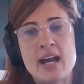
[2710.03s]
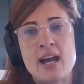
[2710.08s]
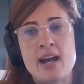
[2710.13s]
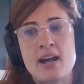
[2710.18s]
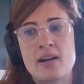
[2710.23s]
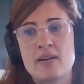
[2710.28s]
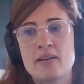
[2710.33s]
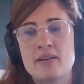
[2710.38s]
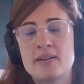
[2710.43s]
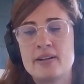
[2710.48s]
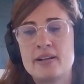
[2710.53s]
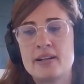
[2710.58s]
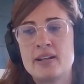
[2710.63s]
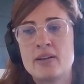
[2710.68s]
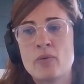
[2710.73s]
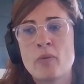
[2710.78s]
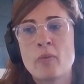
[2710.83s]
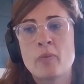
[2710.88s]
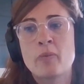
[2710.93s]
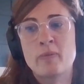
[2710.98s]

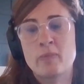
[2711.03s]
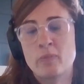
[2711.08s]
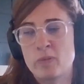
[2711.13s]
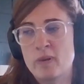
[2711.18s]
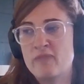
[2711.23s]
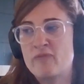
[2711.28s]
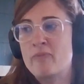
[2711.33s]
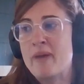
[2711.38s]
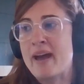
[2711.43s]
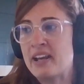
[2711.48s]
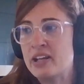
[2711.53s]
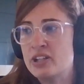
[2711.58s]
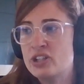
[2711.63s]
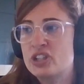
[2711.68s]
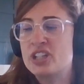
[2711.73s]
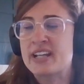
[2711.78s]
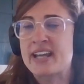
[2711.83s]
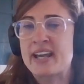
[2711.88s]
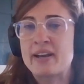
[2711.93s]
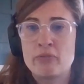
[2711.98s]
we've
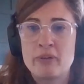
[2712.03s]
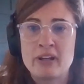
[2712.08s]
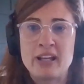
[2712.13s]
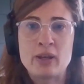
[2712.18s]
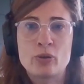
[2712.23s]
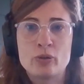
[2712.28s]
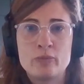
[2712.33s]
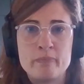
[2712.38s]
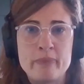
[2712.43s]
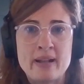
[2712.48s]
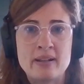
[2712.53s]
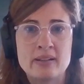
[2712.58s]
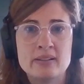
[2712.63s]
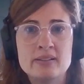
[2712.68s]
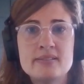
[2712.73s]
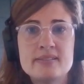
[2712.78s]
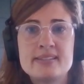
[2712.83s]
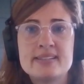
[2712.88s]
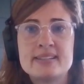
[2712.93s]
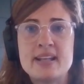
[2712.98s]
managed to get a really good
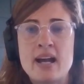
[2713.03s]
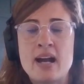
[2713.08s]
balance,